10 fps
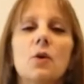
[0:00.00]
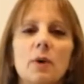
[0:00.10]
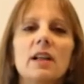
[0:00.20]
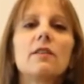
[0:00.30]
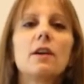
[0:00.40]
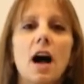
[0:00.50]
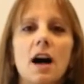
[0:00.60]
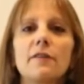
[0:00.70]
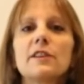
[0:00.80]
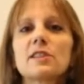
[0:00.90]
Well,
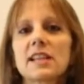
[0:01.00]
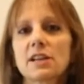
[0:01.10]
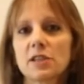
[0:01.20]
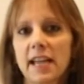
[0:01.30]
first Dr.